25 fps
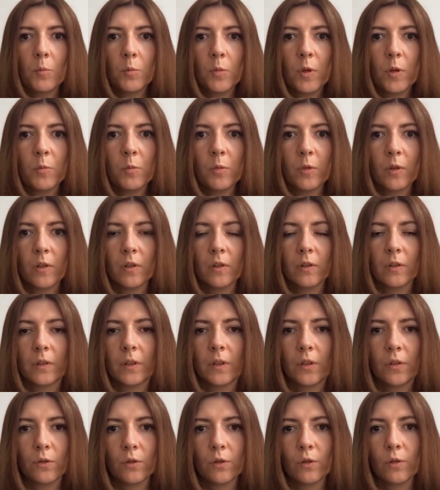
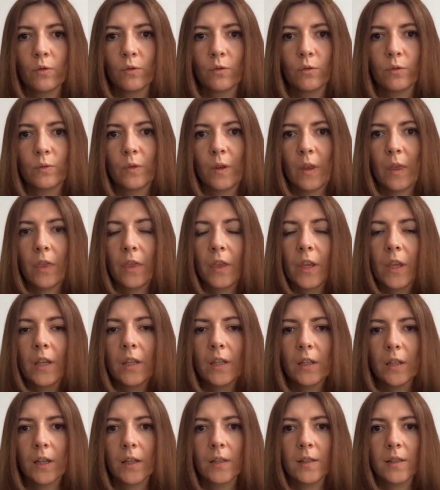people, you know,
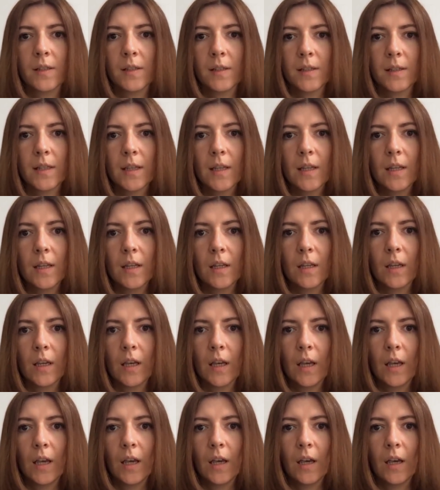think and see.